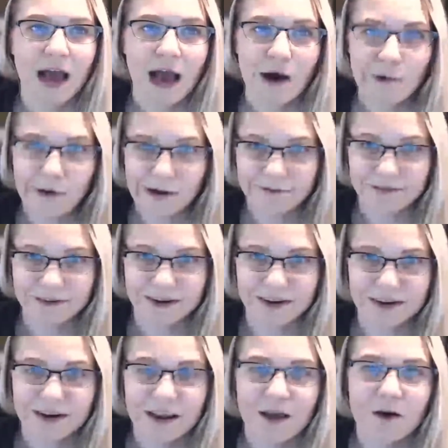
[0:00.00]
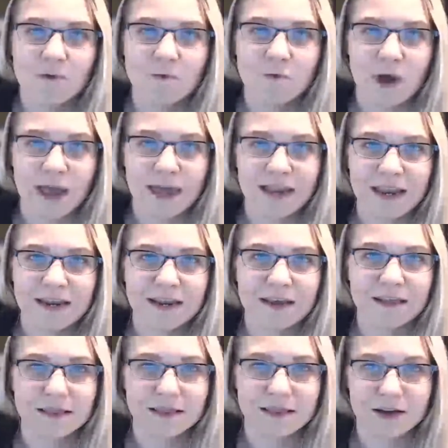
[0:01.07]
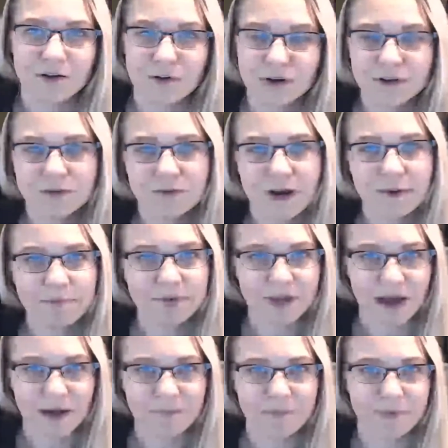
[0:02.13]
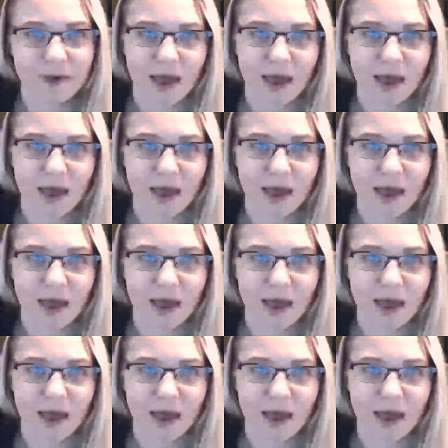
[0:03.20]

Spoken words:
However, when the course wrapped up